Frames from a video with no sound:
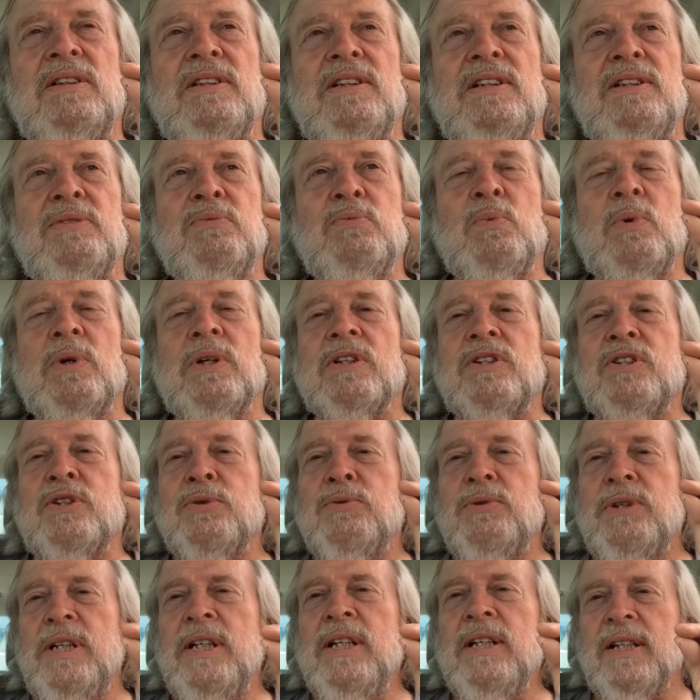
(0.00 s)
what is
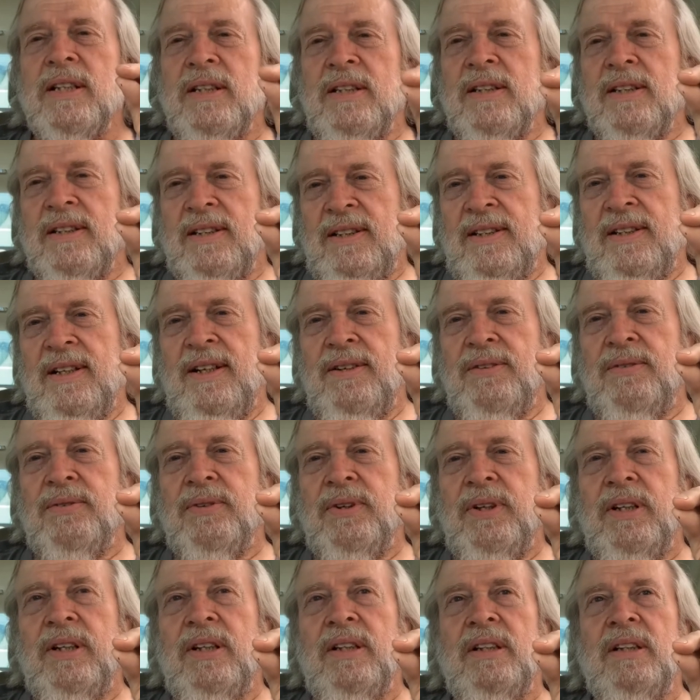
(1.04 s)
unique in this
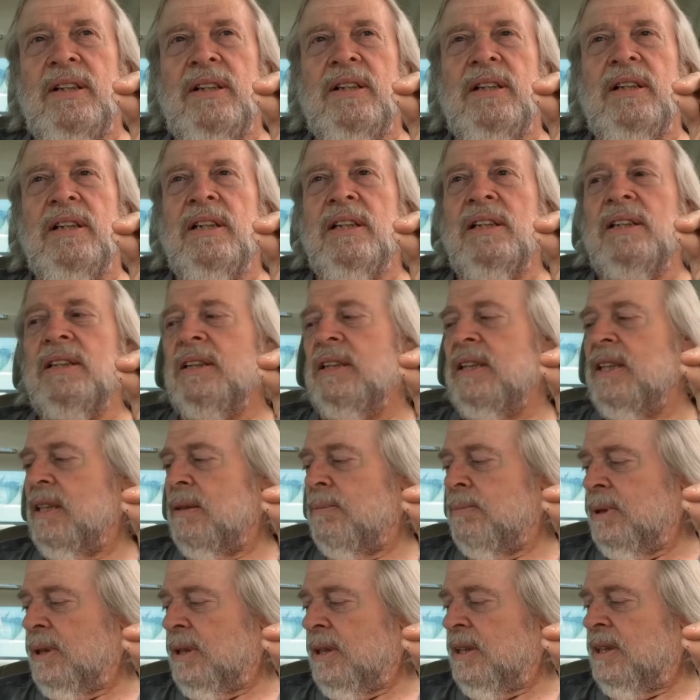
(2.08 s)
country is the
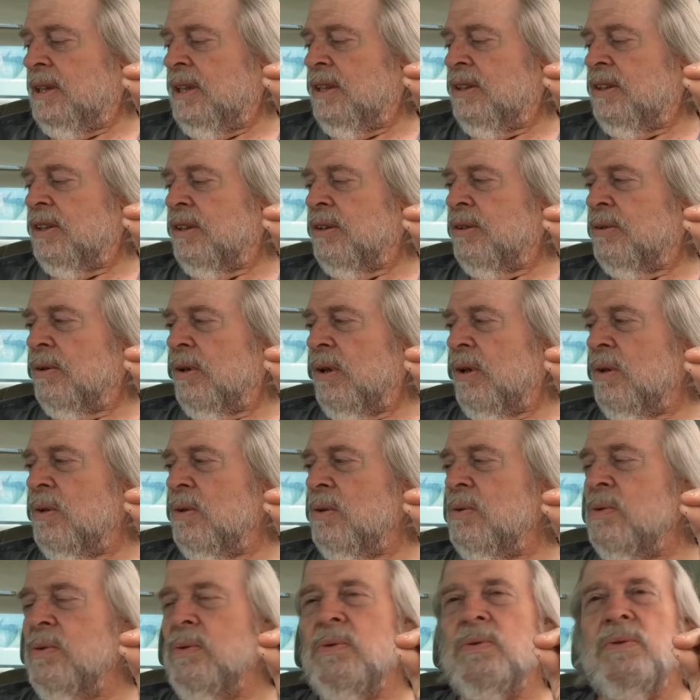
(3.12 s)
ability to
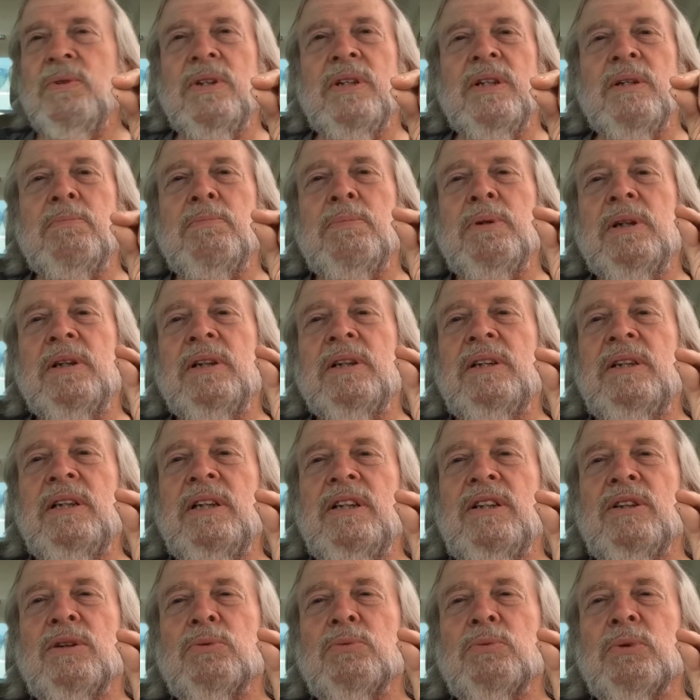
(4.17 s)
grow, the ability
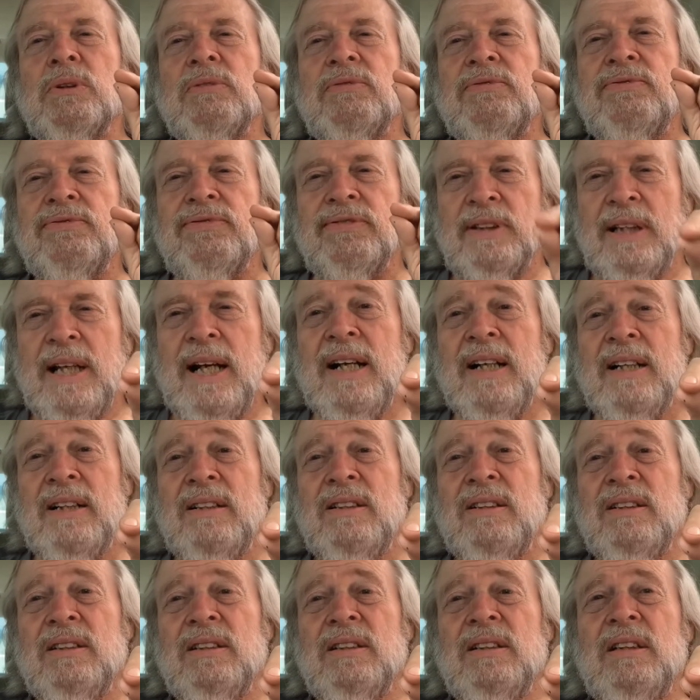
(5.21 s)
to
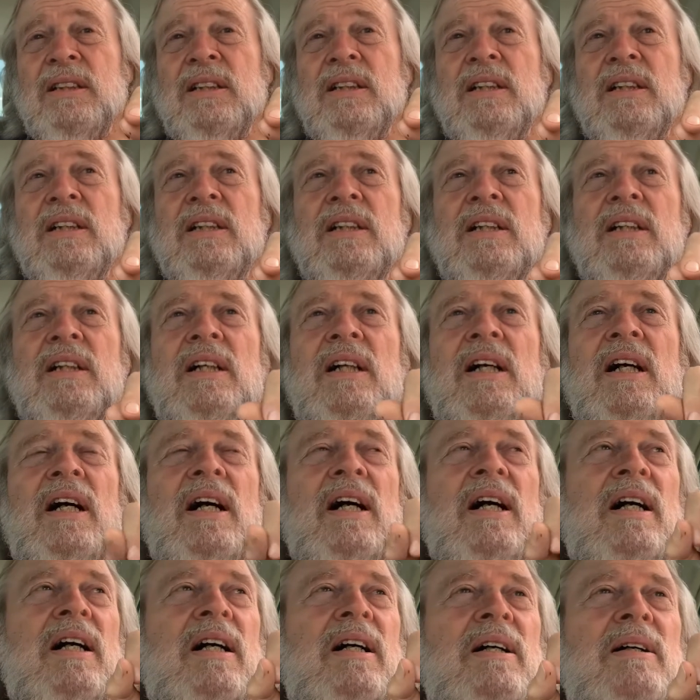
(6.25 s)
reflect,
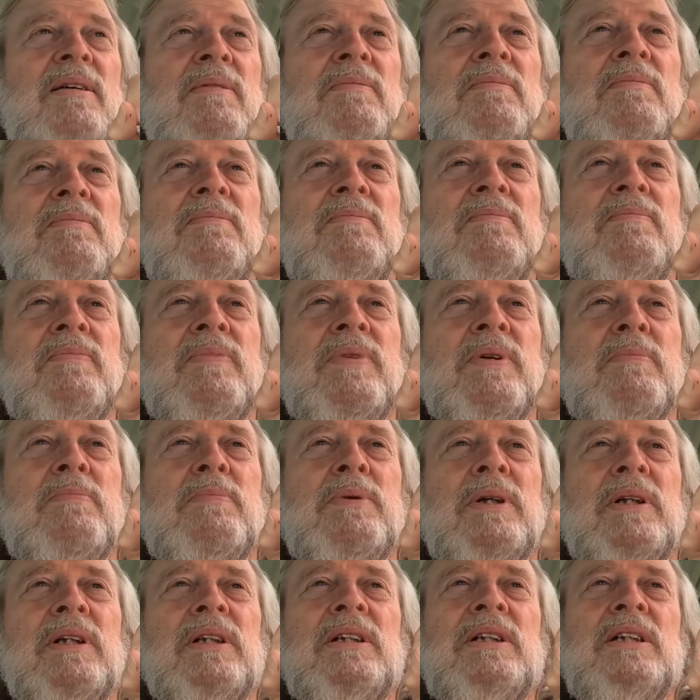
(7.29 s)
the
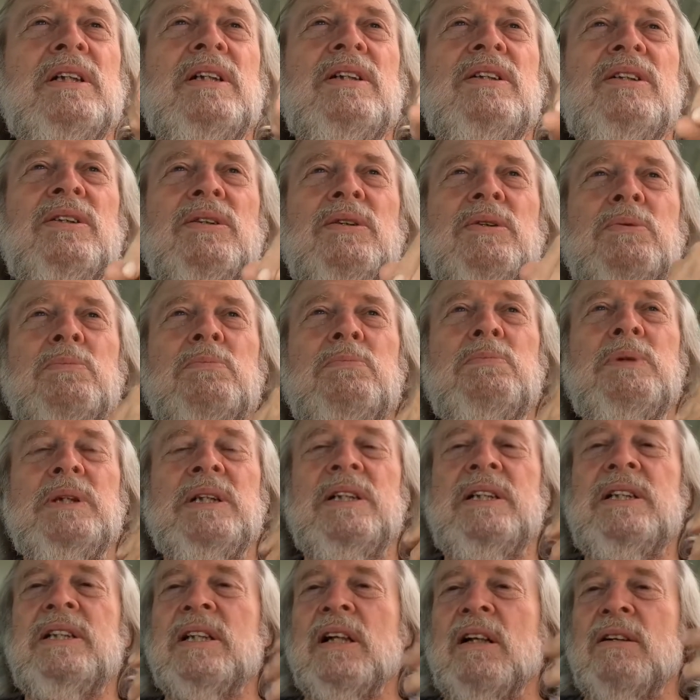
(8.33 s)
ability to be
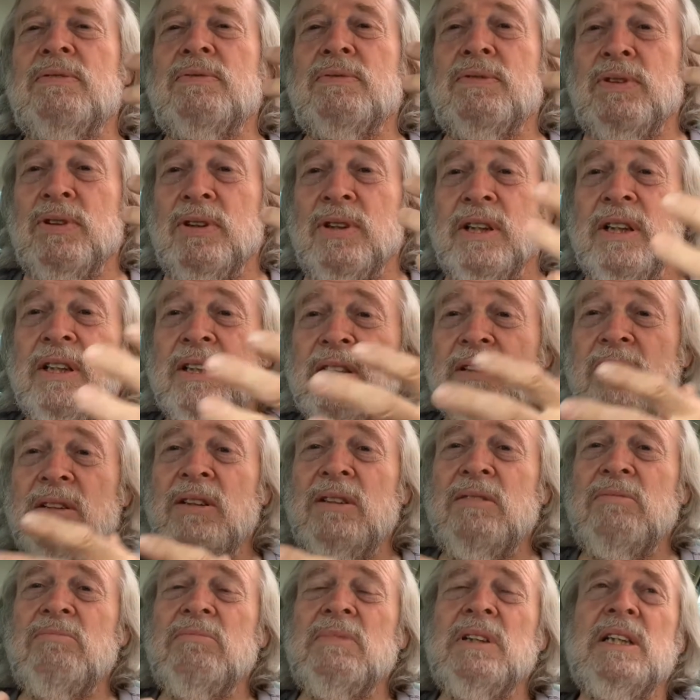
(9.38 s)
self-critical.
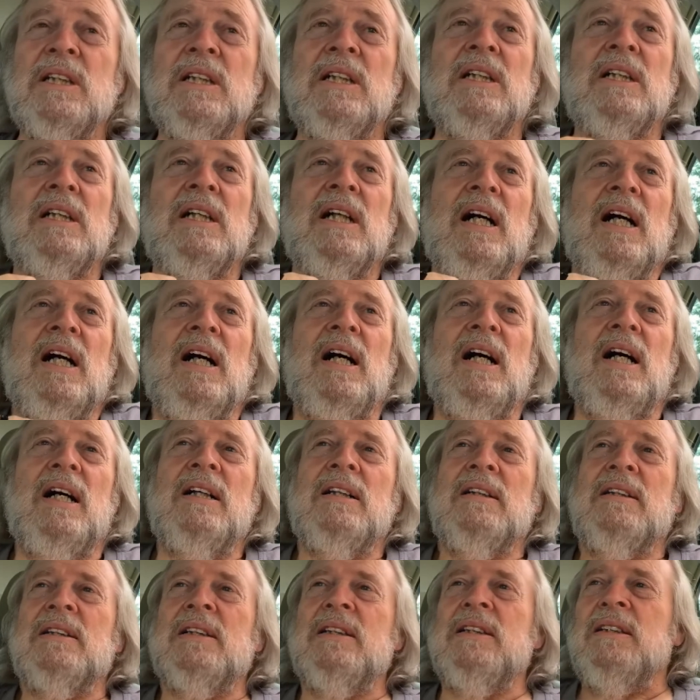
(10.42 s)

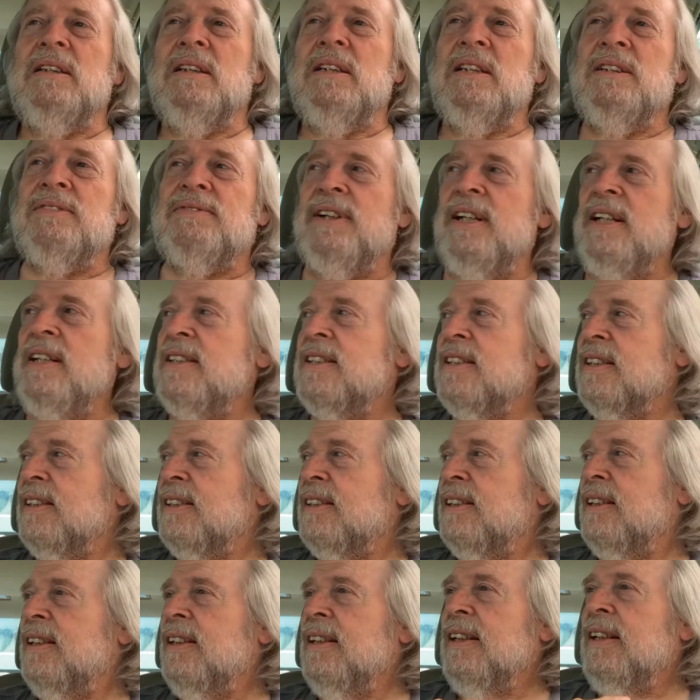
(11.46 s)
Let's face it,
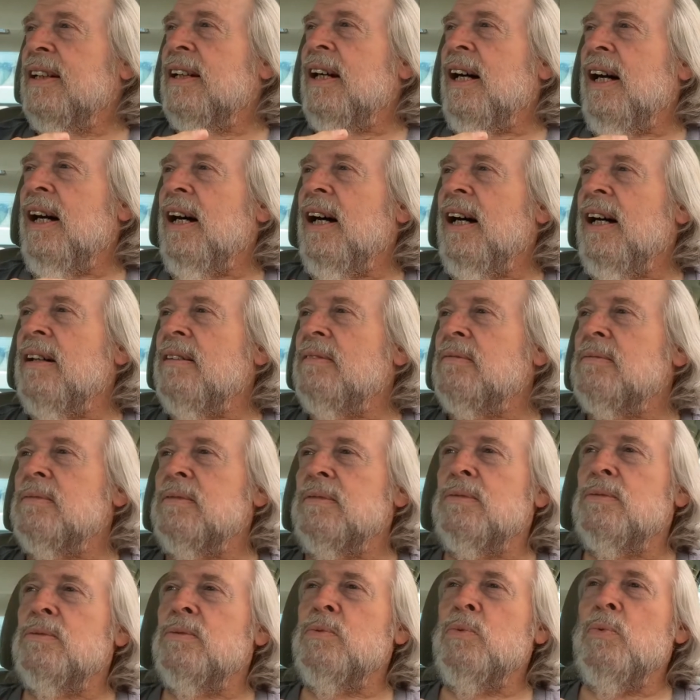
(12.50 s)

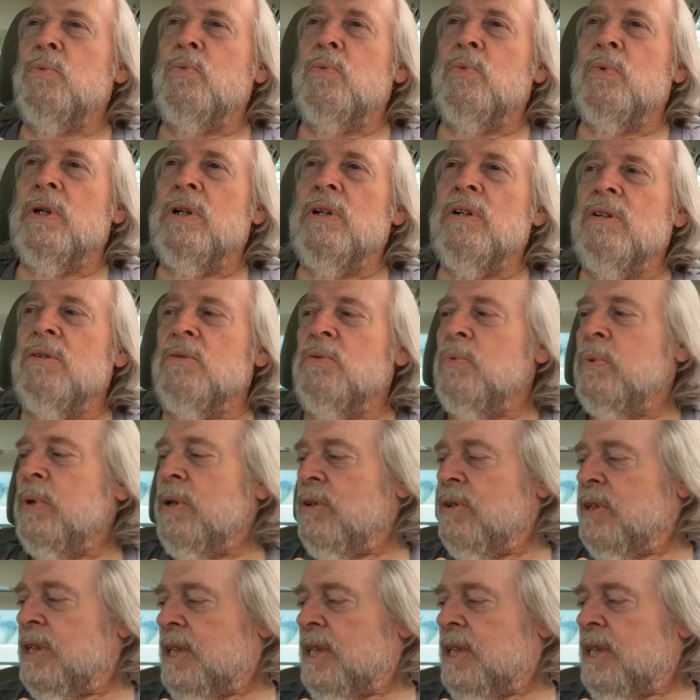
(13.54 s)
we're an